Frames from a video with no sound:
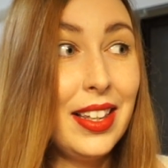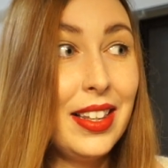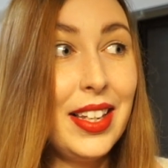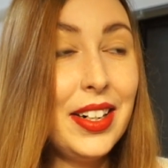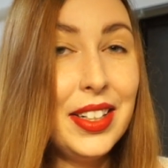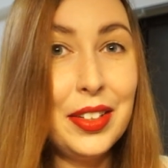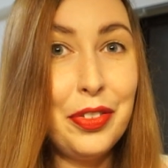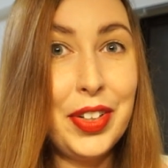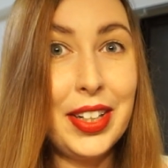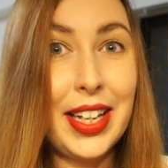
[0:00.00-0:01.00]
they're going to
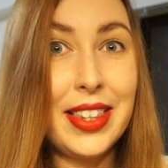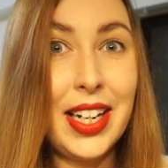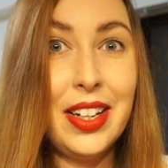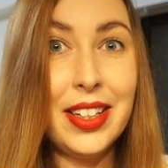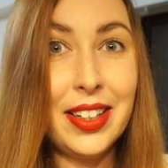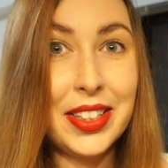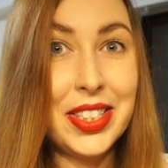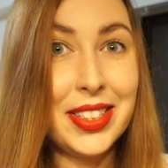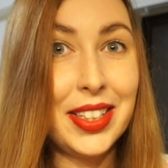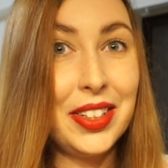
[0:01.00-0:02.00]
feel like their English
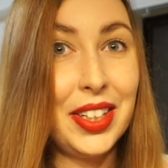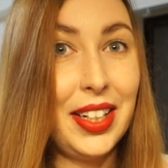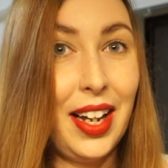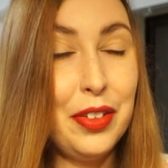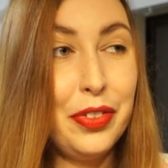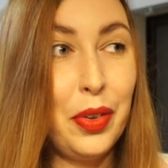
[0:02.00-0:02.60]
isn't good enough,